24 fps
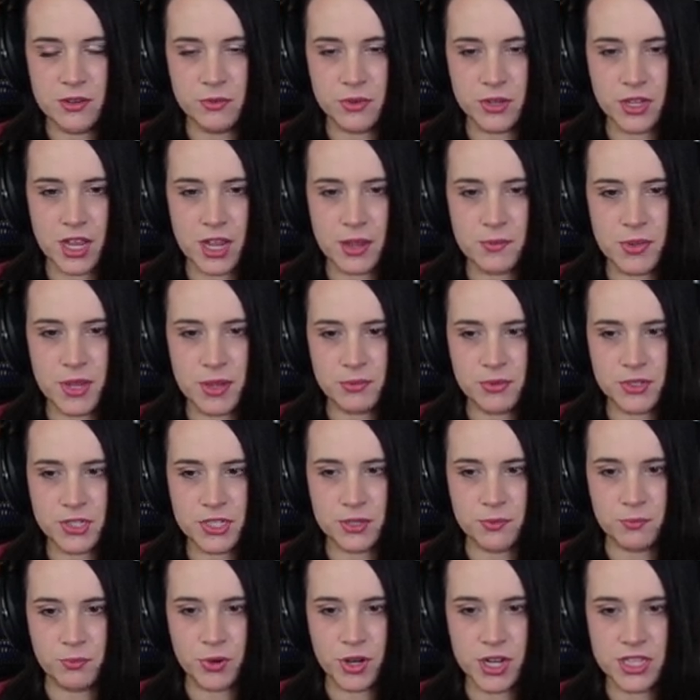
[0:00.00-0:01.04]
Will I be able
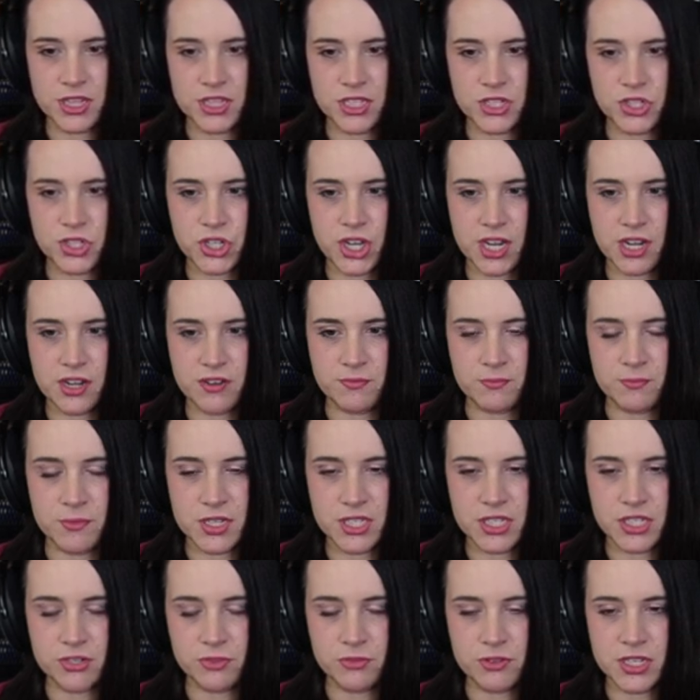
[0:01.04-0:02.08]
to break the chain of
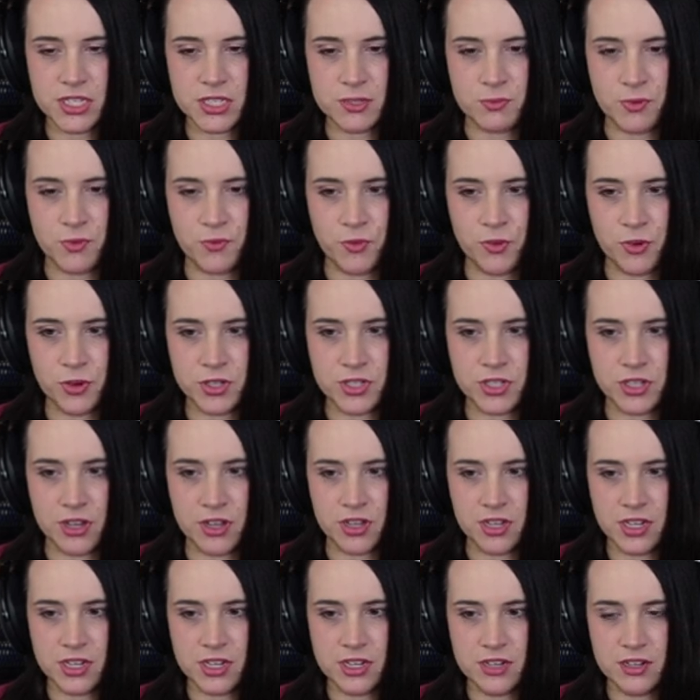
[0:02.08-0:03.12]
mysteries before
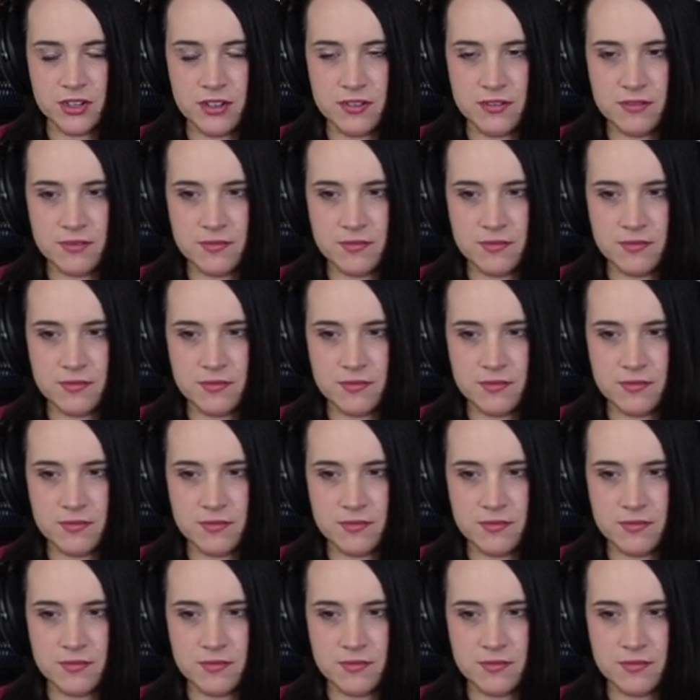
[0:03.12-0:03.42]
dawn?